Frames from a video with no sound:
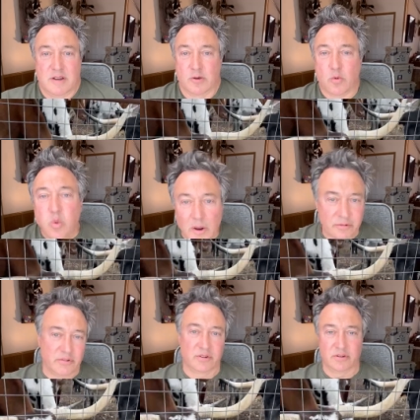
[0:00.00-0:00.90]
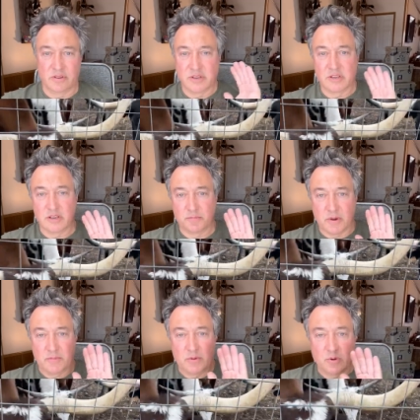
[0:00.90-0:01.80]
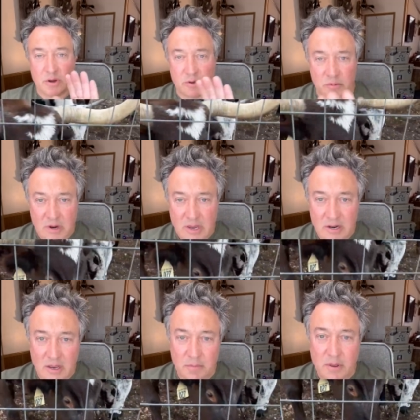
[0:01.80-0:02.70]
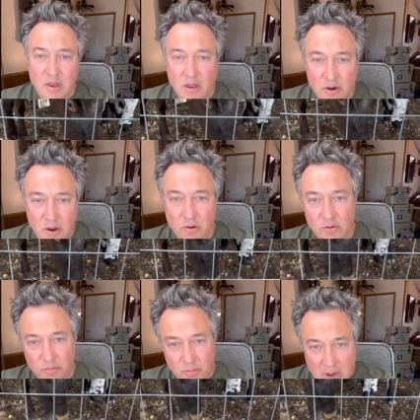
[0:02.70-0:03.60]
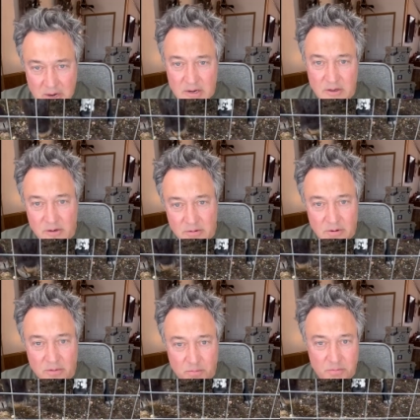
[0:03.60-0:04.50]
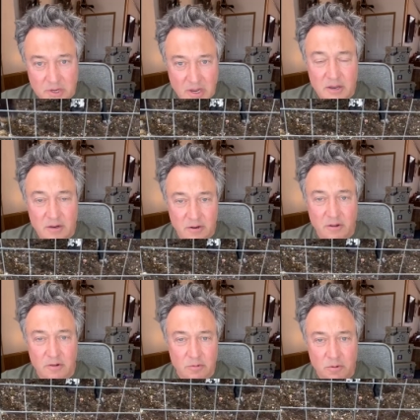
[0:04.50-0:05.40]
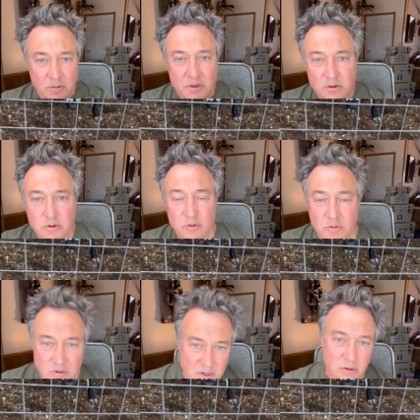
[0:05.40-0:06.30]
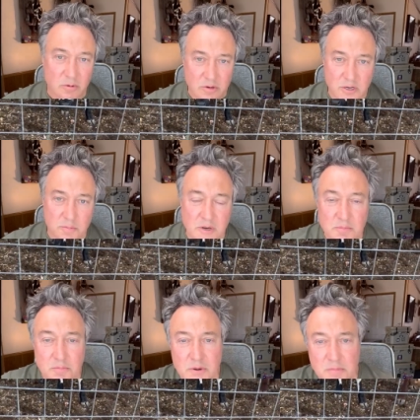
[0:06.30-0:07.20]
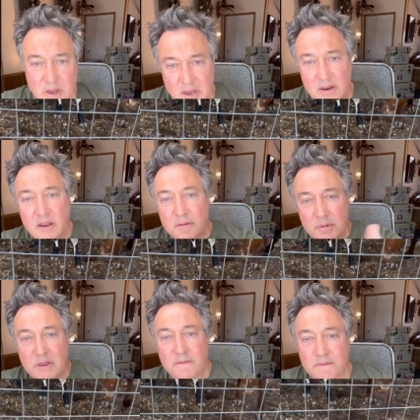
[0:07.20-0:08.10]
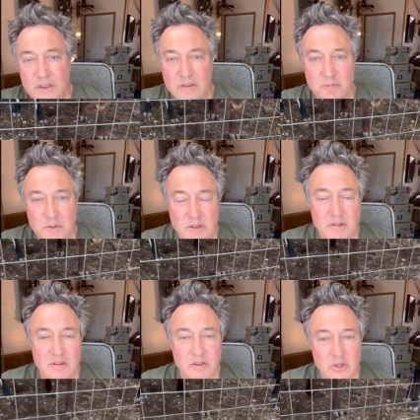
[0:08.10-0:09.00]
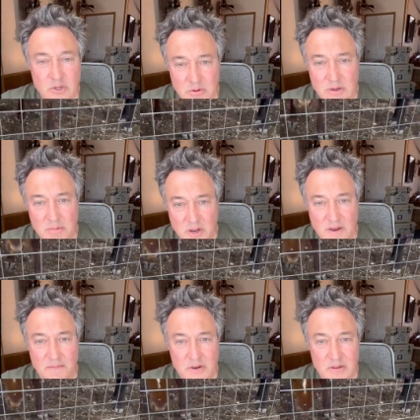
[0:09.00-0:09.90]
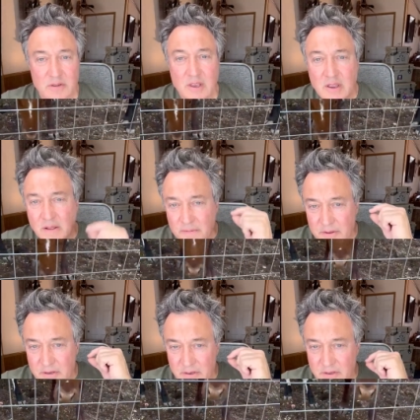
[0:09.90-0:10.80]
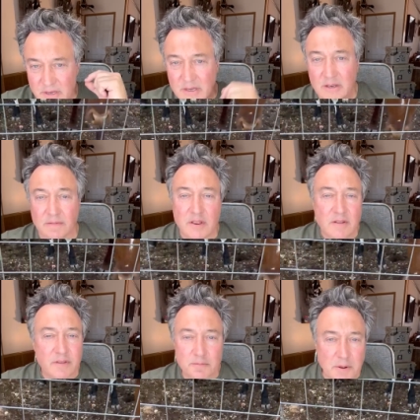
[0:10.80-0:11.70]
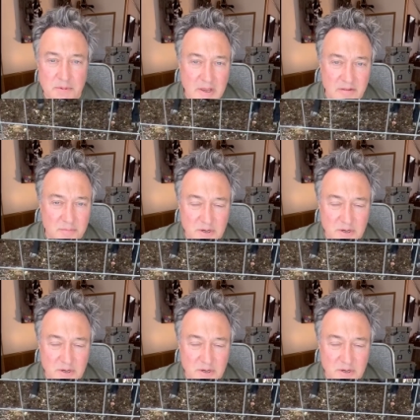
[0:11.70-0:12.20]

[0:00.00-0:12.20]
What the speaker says: a question that this puppy walks right up, nose right into this giant longhorn with huge horns, and of course it's behind a pen fence, but this is extreme confidence that's instinctive. This puppy hasn't been